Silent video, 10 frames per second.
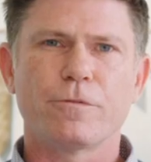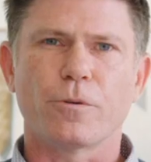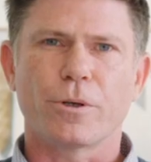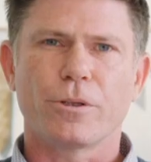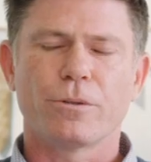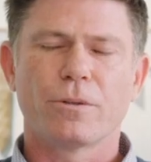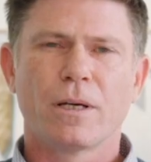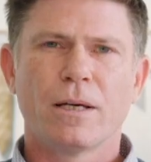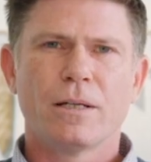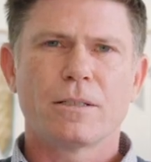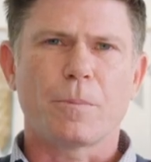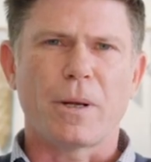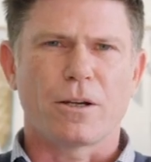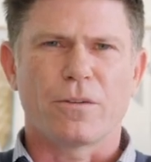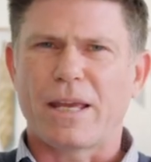for you,
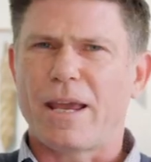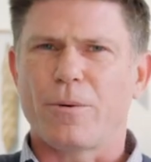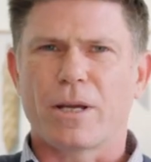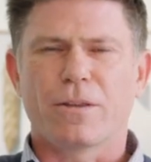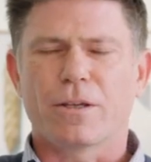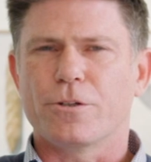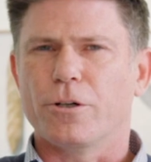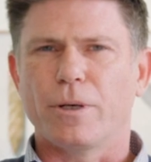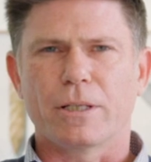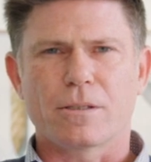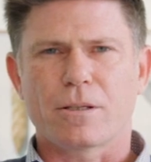depending on the area that you're doing.